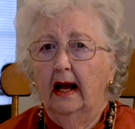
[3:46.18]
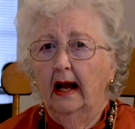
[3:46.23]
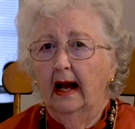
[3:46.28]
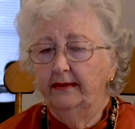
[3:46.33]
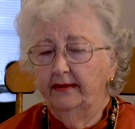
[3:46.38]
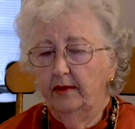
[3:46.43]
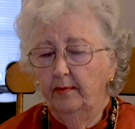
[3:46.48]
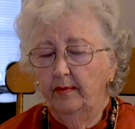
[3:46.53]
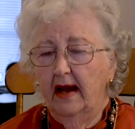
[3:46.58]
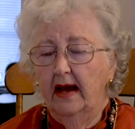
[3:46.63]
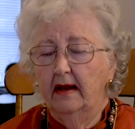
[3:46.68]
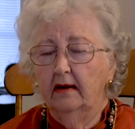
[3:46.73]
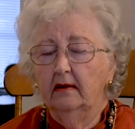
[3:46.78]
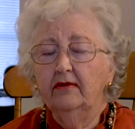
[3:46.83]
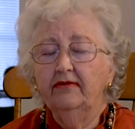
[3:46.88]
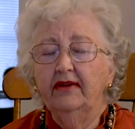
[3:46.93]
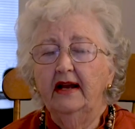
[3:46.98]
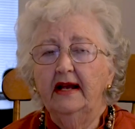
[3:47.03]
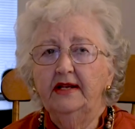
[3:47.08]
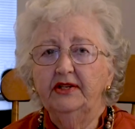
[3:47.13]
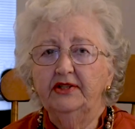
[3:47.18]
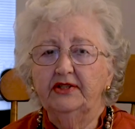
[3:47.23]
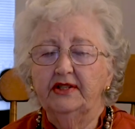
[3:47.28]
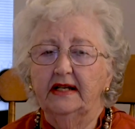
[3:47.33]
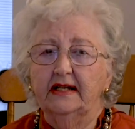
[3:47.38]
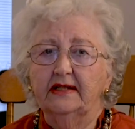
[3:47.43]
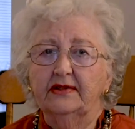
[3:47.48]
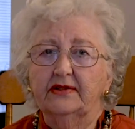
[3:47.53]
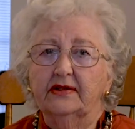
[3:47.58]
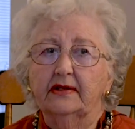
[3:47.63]
at the Battle of
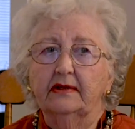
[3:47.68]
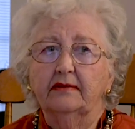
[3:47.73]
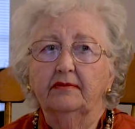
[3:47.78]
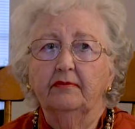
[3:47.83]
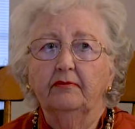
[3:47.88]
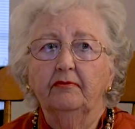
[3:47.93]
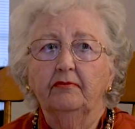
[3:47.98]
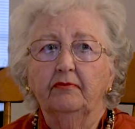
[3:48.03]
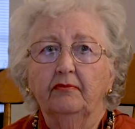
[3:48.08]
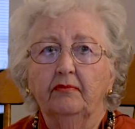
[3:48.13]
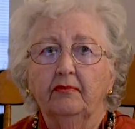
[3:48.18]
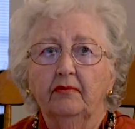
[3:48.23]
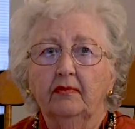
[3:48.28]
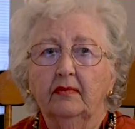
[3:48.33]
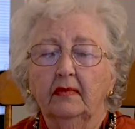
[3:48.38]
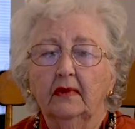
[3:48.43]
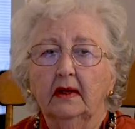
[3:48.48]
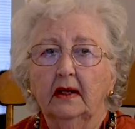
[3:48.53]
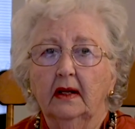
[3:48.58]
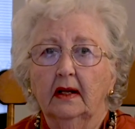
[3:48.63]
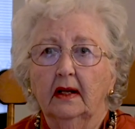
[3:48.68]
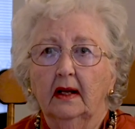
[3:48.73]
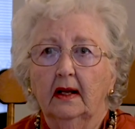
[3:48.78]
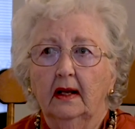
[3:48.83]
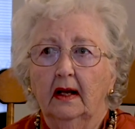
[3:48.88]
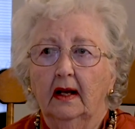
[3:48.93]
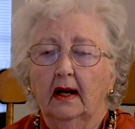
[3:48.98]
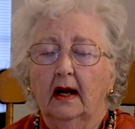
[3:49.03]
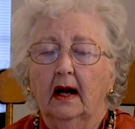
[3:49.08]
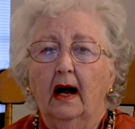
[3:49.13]
Hastings.
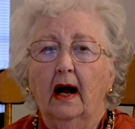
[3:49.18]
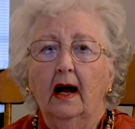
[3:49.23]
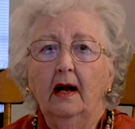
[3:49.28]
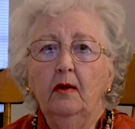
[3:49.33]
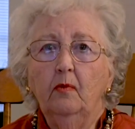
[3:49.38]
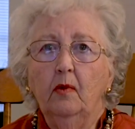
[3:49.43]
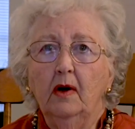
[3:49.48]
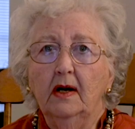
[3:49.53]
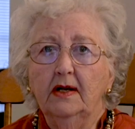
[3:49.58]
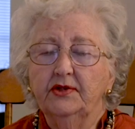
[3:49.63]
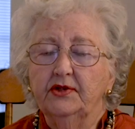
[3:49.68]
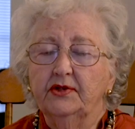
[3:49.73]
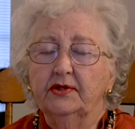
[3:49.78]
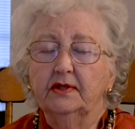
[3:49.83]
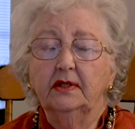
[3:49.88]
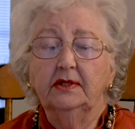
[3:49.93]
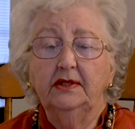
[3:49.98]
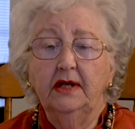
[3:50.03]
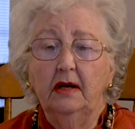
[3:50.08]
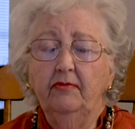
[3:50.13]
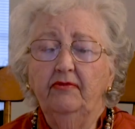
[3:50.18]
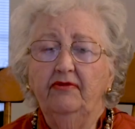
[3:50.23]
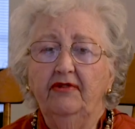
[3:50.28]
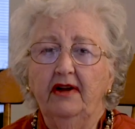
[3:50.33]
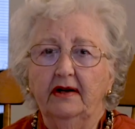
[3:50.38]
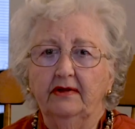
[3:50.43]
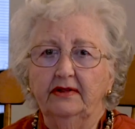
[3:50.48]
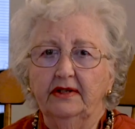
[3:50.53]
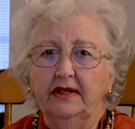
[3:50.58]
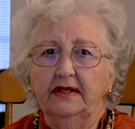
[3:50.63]
I was
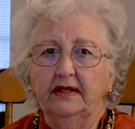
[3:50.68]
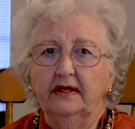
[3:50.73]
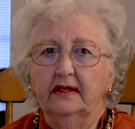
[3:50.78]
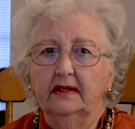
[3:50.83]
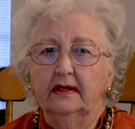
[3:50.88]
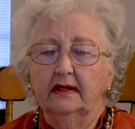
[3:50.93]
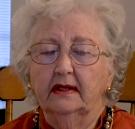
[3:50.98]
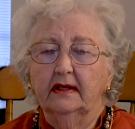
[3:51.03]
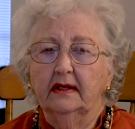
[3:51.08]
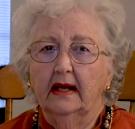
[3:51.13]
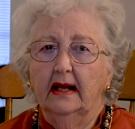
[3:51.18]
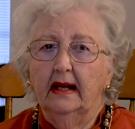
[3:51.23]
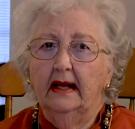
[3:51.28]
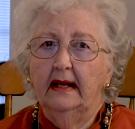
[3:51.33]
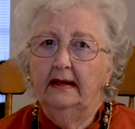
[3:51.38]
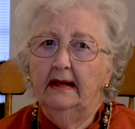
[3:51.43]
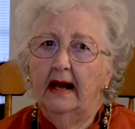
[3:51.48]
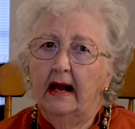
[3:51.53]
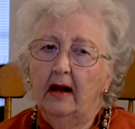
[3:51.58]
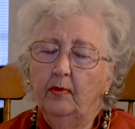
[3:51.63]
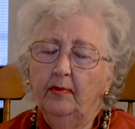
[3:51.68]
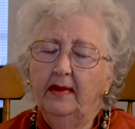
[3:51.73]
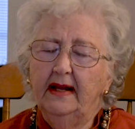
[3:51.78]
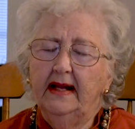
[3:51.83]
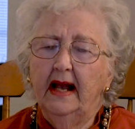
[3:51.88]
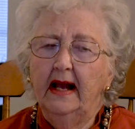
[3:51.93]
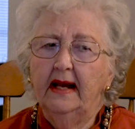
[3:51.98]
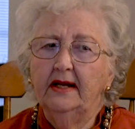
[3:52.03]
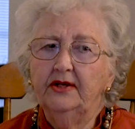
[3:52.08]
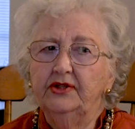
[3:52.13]
dumbfounded and now
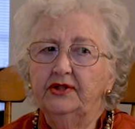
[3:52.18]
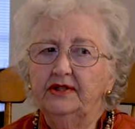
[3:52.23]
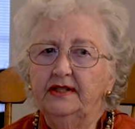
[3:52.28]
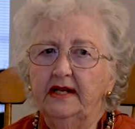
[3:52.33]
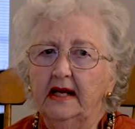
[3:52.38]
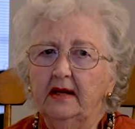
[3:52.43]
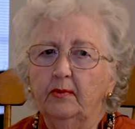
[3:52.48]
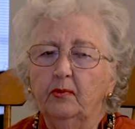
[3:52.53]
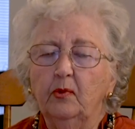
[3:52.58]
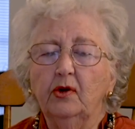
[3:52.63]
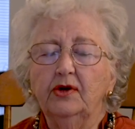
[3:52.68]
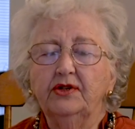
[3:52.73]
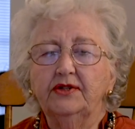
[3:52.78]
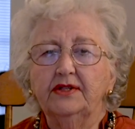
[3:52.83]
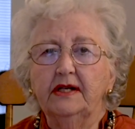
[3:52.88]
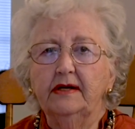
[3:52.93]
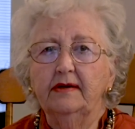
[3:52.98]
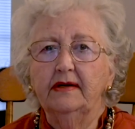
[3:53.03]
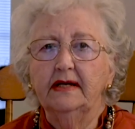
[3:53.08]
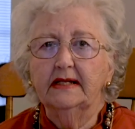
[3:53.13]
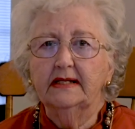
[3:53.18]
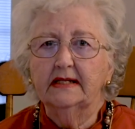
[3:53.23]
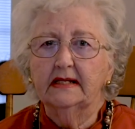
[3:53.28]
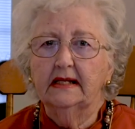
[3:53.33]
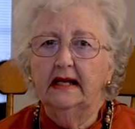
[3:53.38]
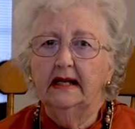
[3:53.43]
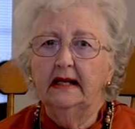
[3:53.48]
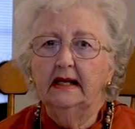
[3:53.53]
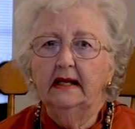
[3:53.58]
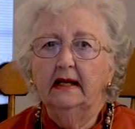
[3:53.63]
began to take more
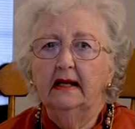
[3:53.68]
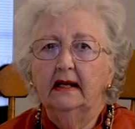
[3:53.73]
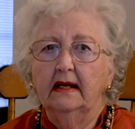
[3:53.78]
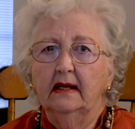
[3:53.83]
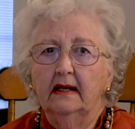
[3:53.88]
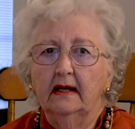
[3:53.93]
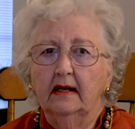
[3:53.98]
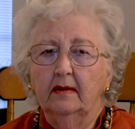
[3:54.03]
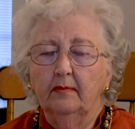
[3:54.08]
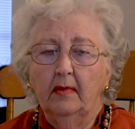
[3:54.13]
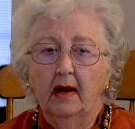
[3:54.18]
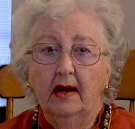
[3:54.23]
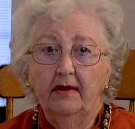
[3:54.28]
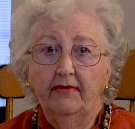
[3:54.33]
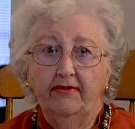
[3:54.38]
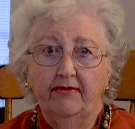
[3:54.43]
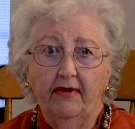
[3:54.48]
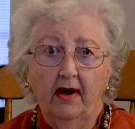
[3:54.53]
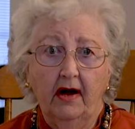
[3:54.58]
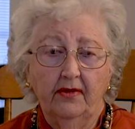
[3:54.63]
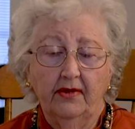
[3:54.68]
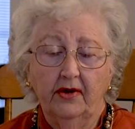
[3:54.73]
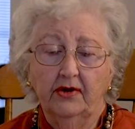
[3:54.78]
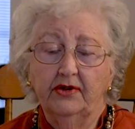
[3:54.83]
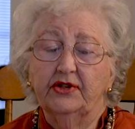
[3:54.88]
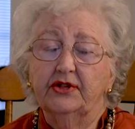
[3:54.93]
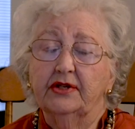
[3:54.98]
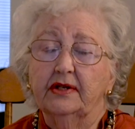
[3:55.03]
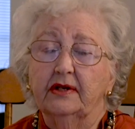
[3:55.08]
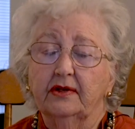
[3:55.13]
seriously my
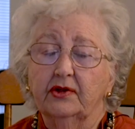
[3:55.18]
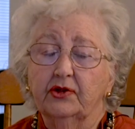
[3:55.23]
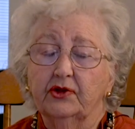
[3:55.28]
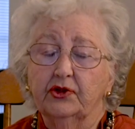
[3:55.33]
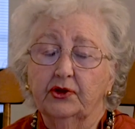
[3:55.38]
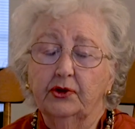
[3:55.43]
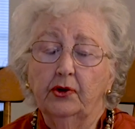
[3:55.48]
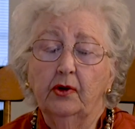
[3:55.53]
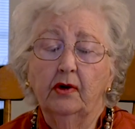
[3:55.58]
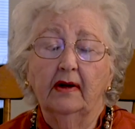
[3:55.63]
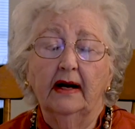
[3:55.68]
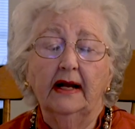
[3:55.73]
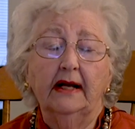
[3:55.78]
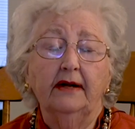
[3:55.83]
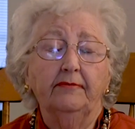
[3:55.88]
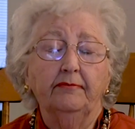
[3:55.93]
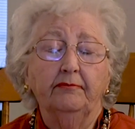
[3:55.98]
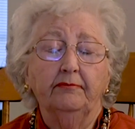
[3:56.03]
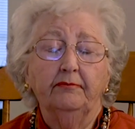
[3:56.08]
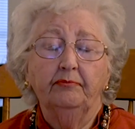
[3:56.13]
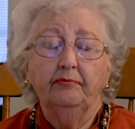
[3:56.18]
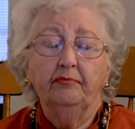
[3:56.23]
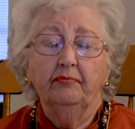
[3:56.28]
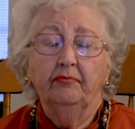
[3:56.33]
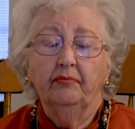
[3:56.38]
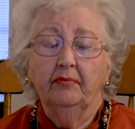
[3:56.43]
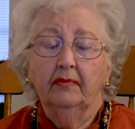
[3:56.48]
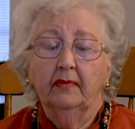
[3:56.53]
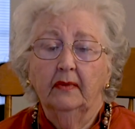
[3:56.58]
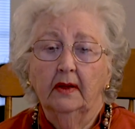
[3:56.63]
father's story.
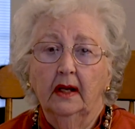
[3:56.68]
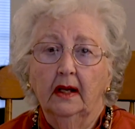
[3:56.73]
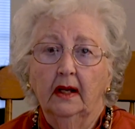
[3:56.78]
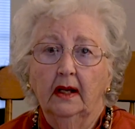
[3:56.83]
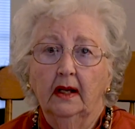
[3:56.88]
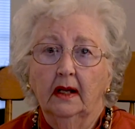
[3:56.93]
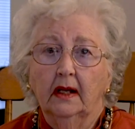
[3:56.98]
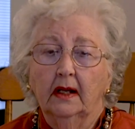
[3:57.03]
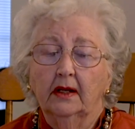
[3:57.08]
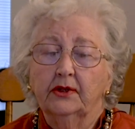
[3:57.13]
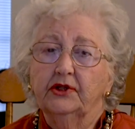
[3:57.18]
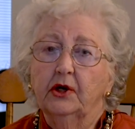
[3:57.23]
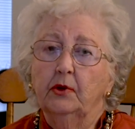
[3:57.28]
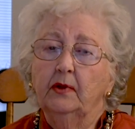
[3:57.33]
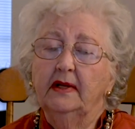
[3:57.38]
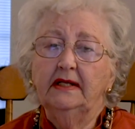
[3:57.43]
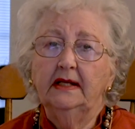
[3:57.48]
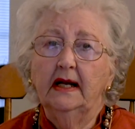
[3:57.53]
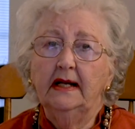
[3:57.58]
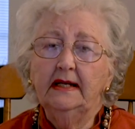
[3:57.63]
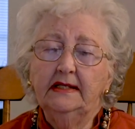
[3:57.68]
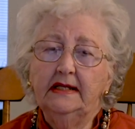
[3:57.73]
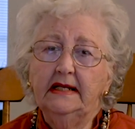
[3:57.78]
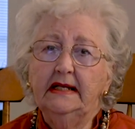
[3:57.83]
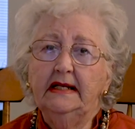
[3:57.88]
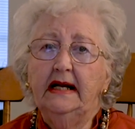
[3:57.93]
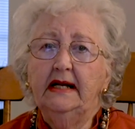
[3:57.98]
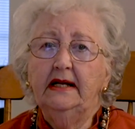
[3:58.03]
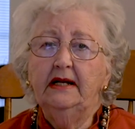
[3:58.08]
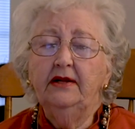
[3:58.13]
So in
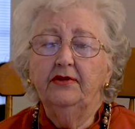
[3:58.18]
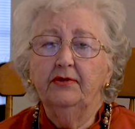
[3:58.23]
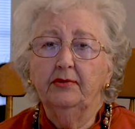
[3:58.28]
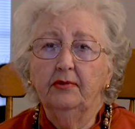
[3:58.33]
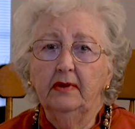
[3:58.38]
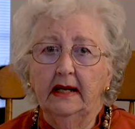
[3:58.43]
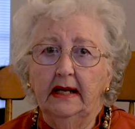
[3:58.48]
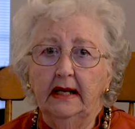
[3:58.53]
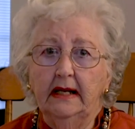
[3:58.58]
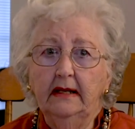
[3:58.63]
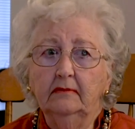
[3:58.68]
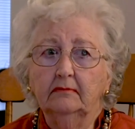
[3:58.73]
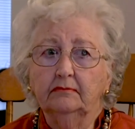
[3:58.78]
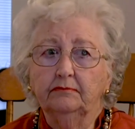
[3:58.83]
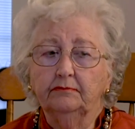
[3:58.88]
1983,